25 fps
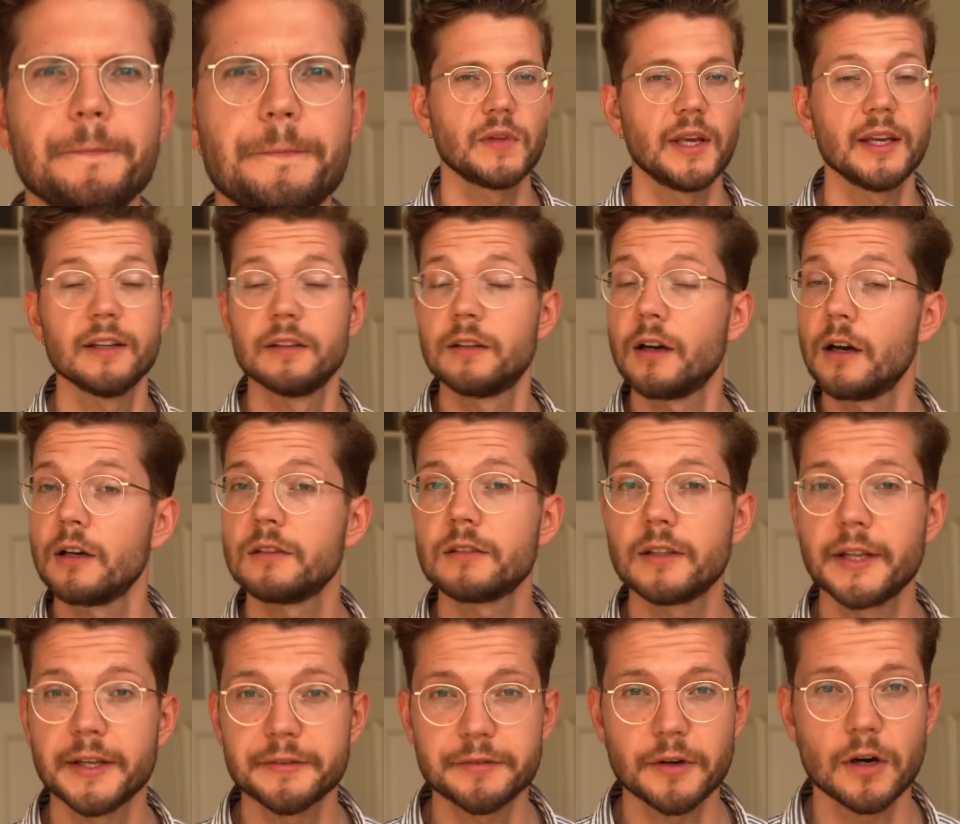He
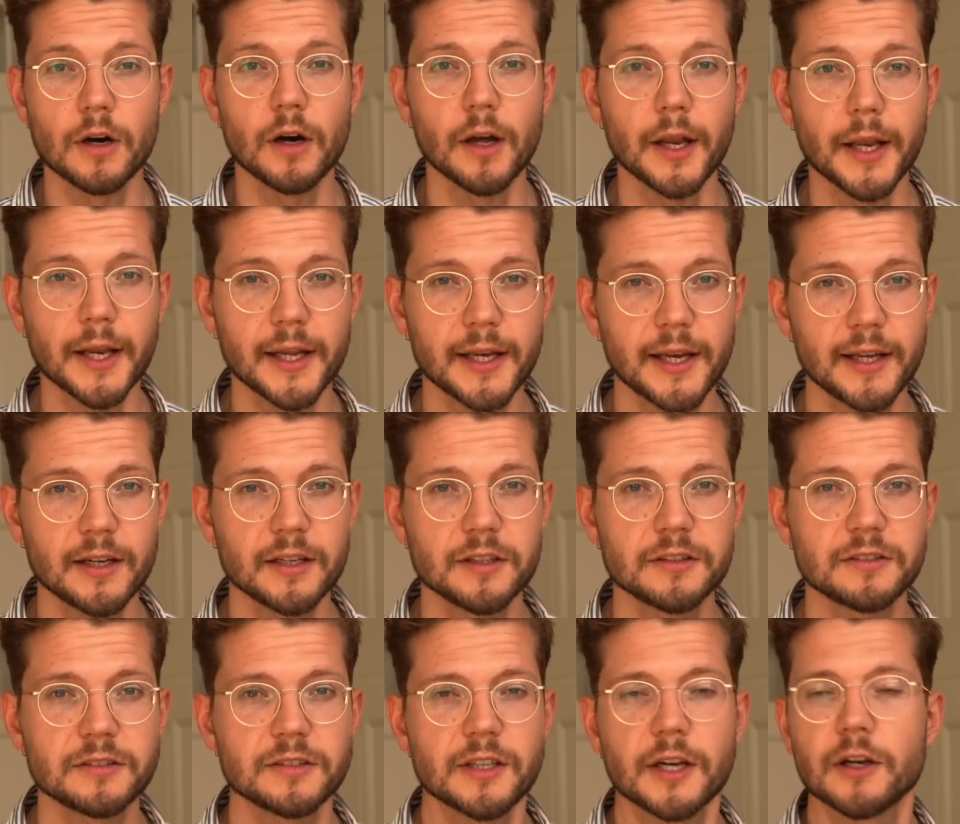does live on in
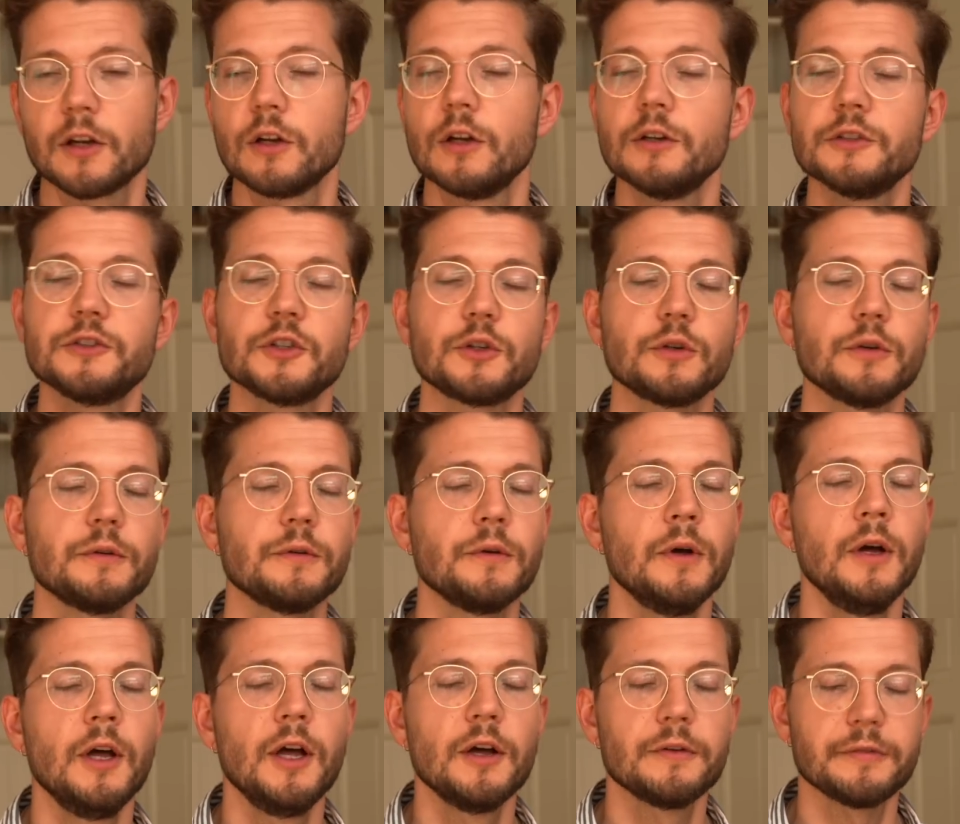a
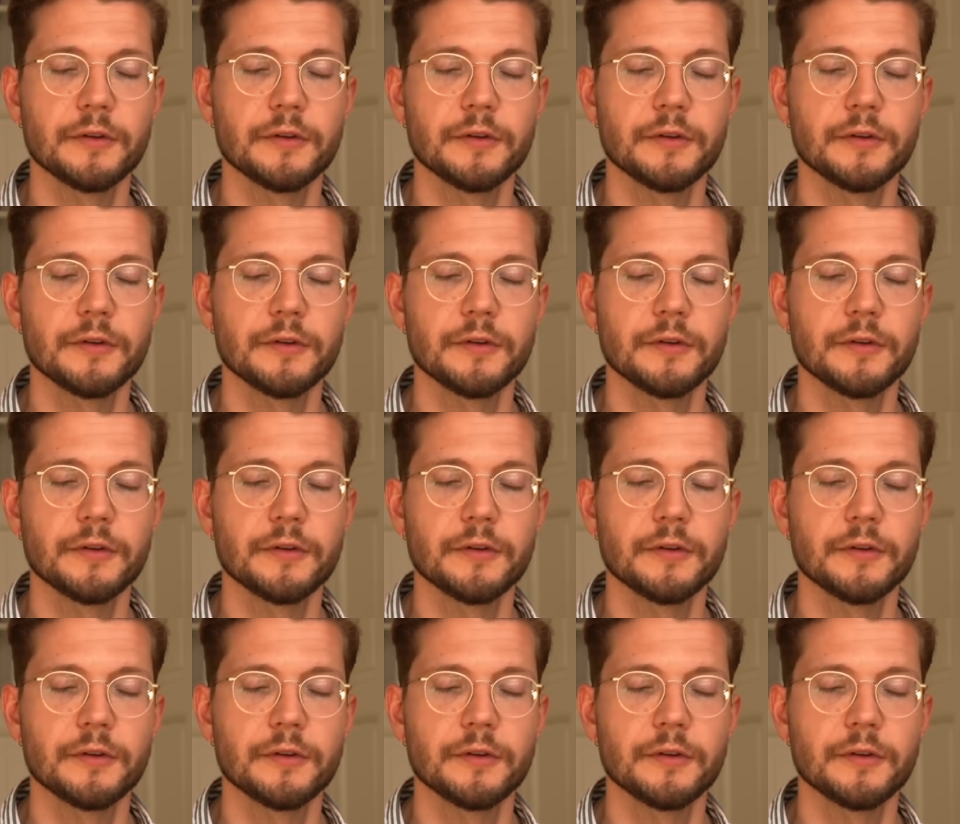psychological